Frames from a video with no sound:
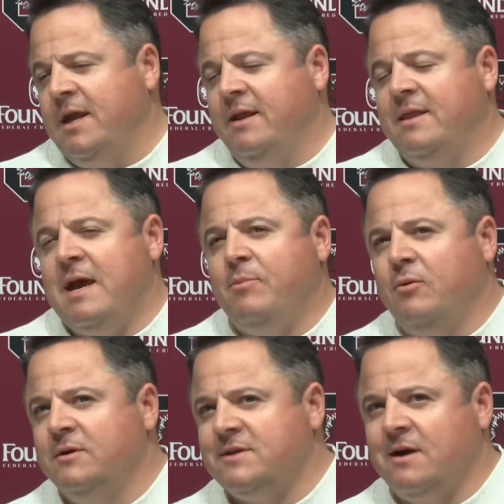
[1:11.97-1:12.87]
And at that
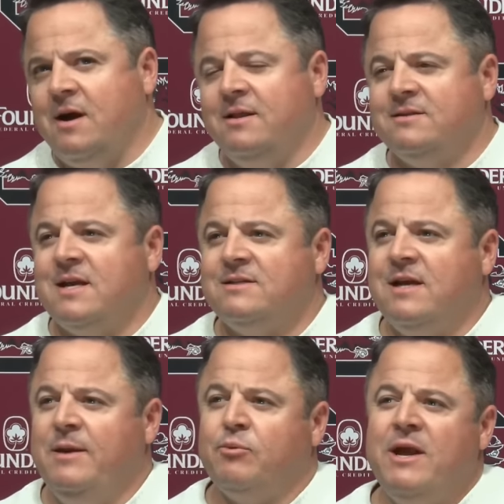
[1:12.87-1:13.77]
point, it's like, all right, this guy's
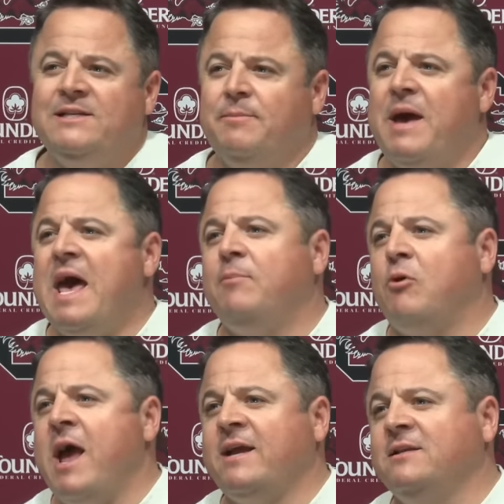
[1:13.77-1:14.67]
not, he's a bad
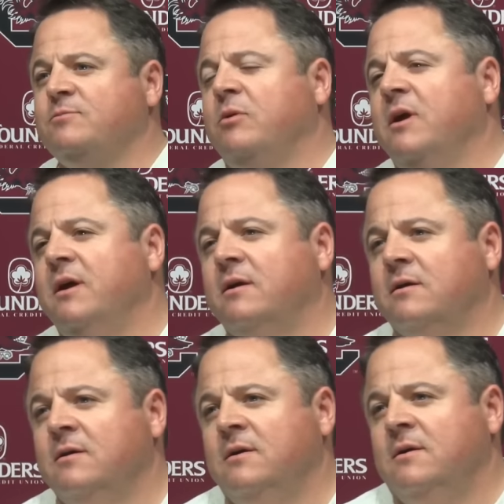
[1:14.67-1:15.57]
practice
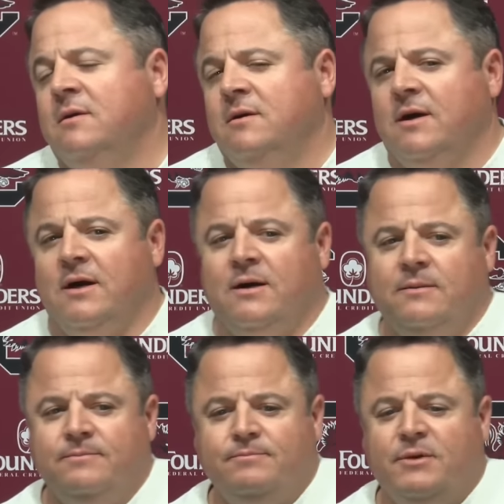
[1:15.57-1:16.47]
player,
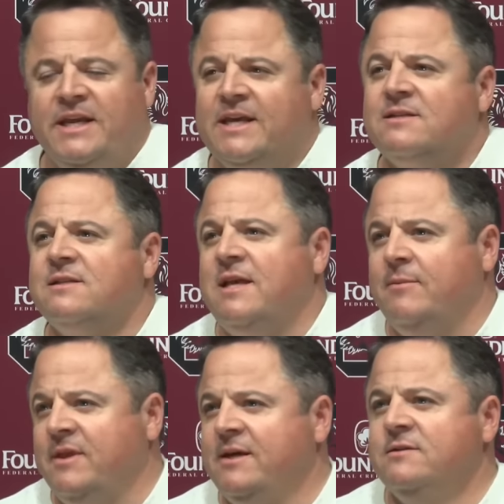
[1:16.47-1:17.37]
but he gets the
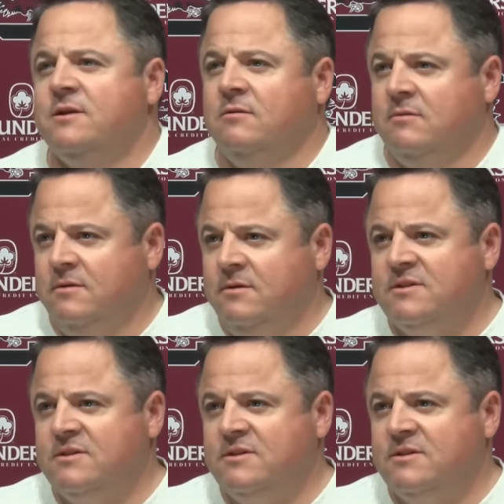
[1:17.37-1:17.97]
team in the end zone.